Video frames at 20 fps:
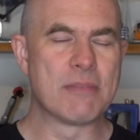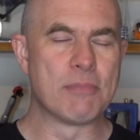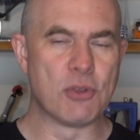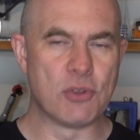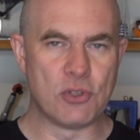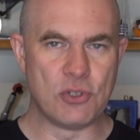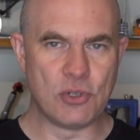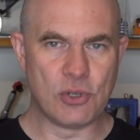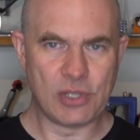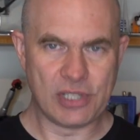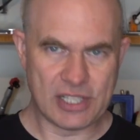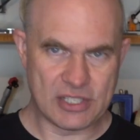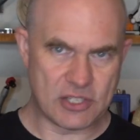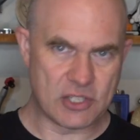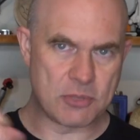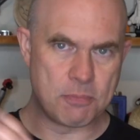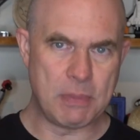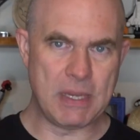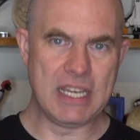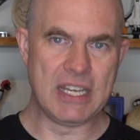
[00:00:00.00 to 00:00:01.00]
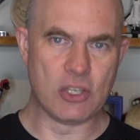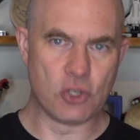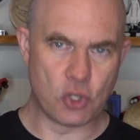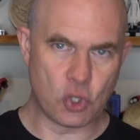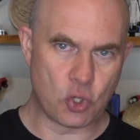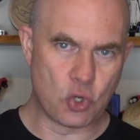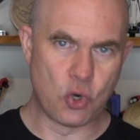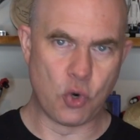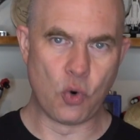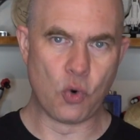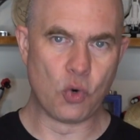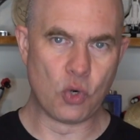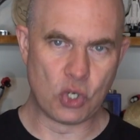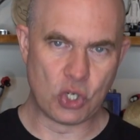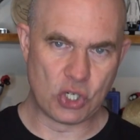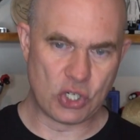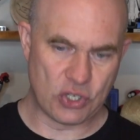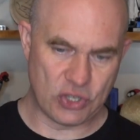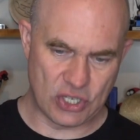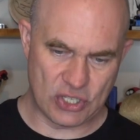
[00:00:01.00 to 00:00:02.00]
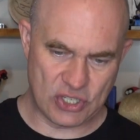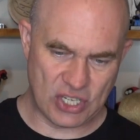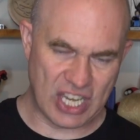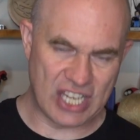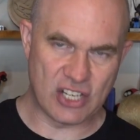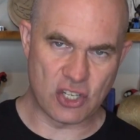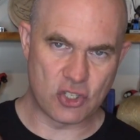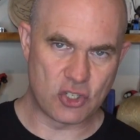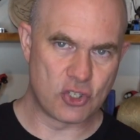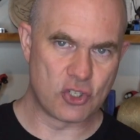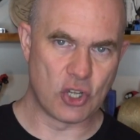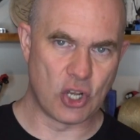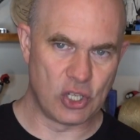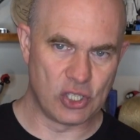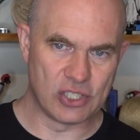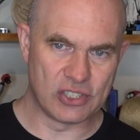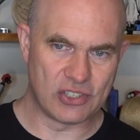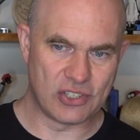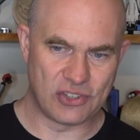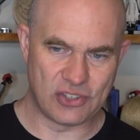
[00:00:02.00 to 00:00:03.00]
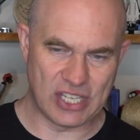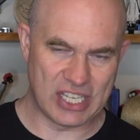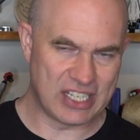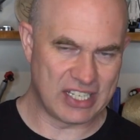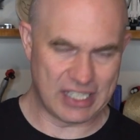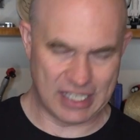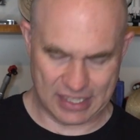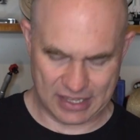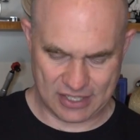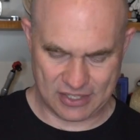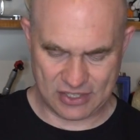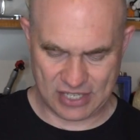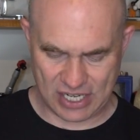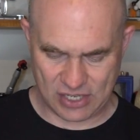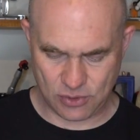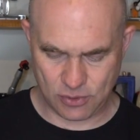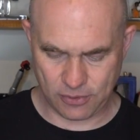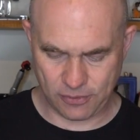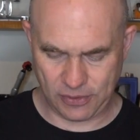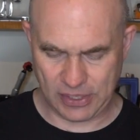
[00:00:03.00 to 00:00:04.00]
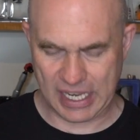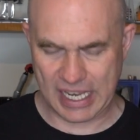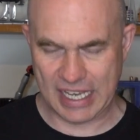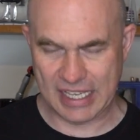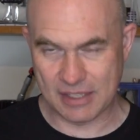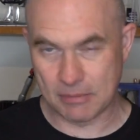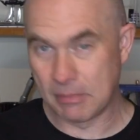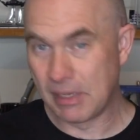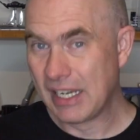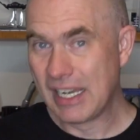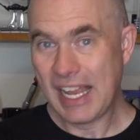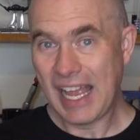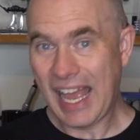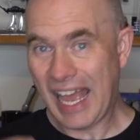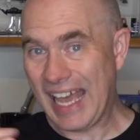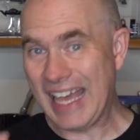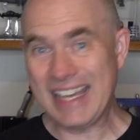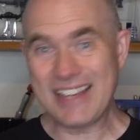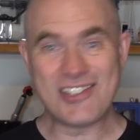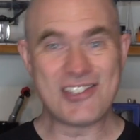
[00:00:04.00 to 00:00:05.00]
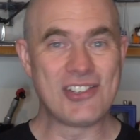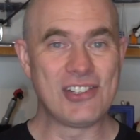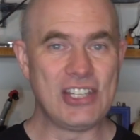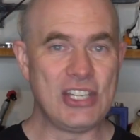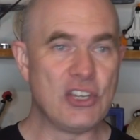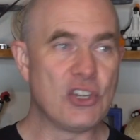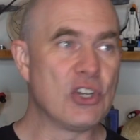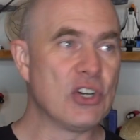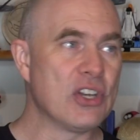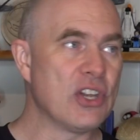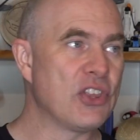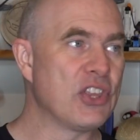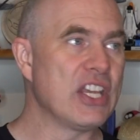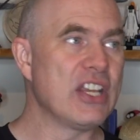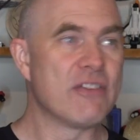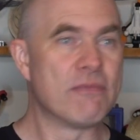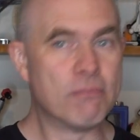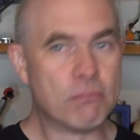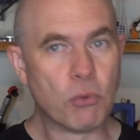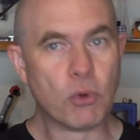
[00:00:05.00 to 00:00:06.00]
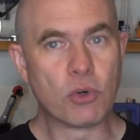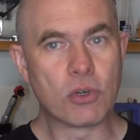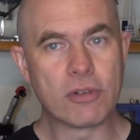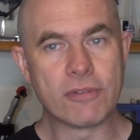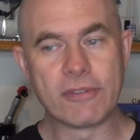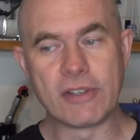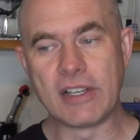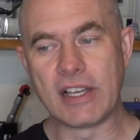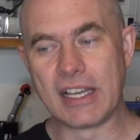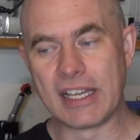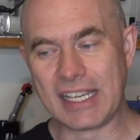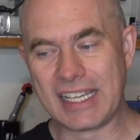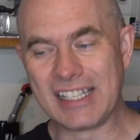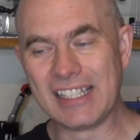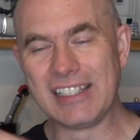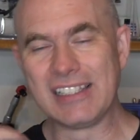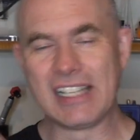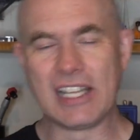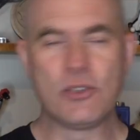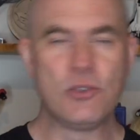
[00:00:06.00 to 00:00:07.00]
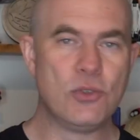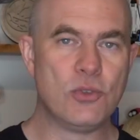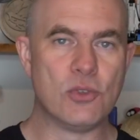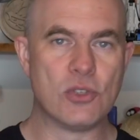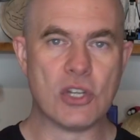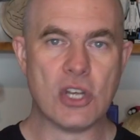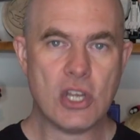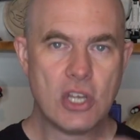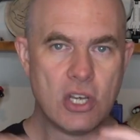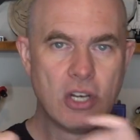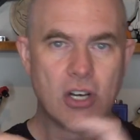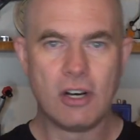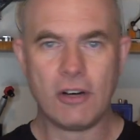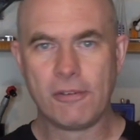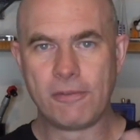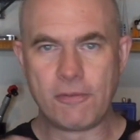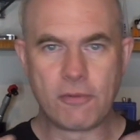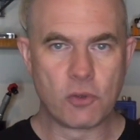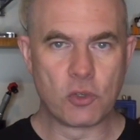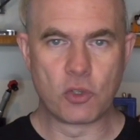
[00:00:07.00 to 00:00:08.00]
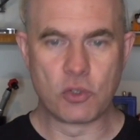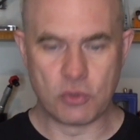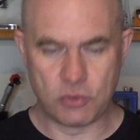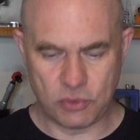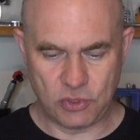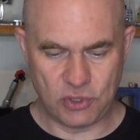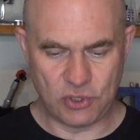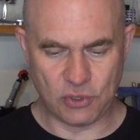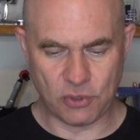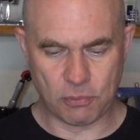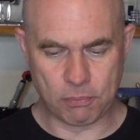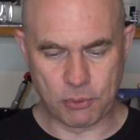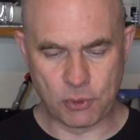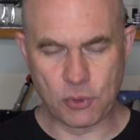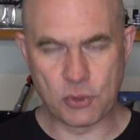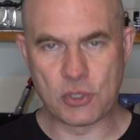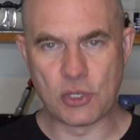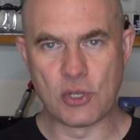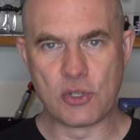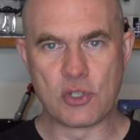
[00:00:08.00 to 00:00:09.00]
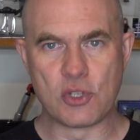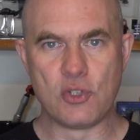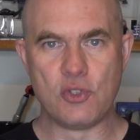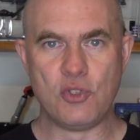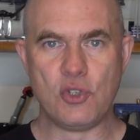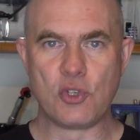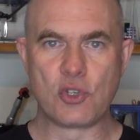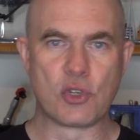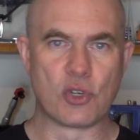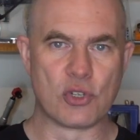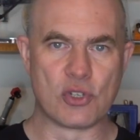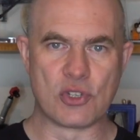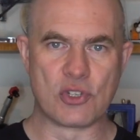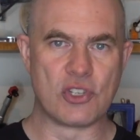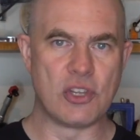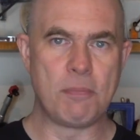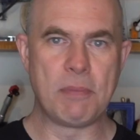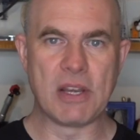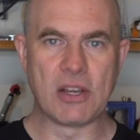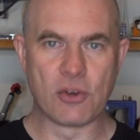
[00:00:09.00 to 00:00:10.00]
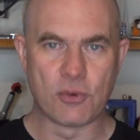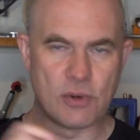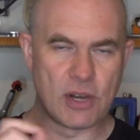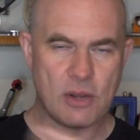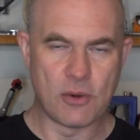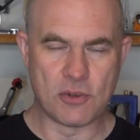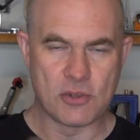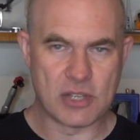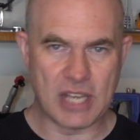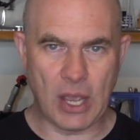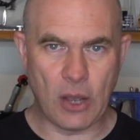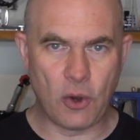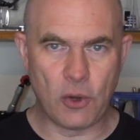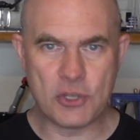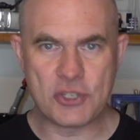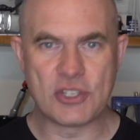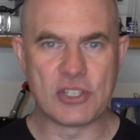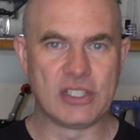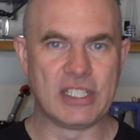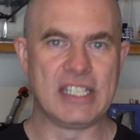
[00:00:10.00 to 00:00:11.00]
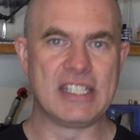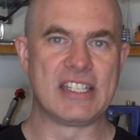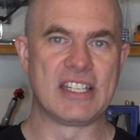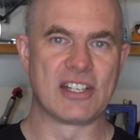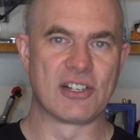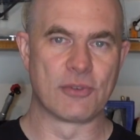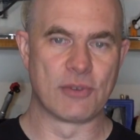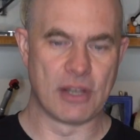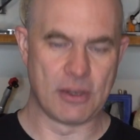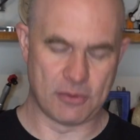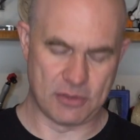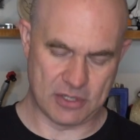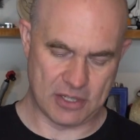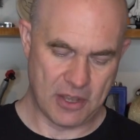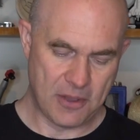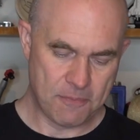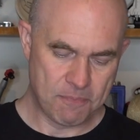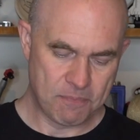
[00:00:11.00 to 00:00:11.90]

about the nucleus as being at the core, this kind of solid thing at the center of the atom. Actually, you have got to think more of a, a, cloud of you know protons and neutrons zipping around, oscillating around.